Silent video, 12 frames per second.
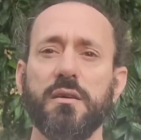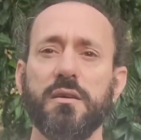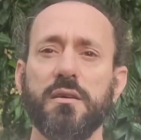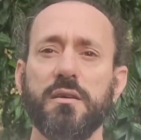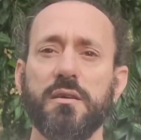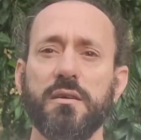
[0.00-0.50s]

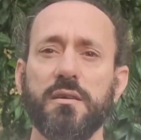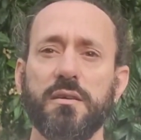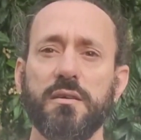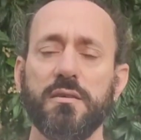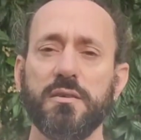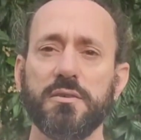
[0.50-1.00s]

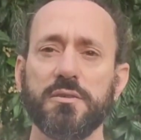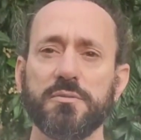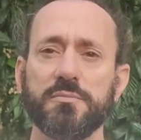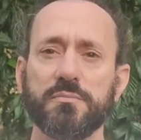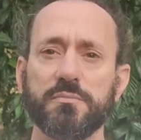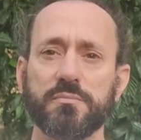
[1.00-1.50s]

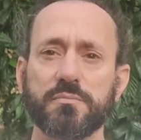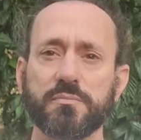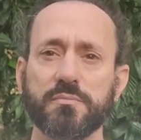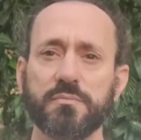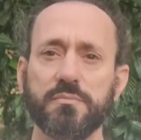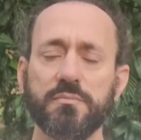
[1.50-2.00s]

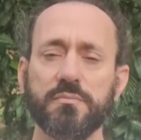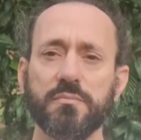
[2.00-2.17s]
No one is speaking in this clip.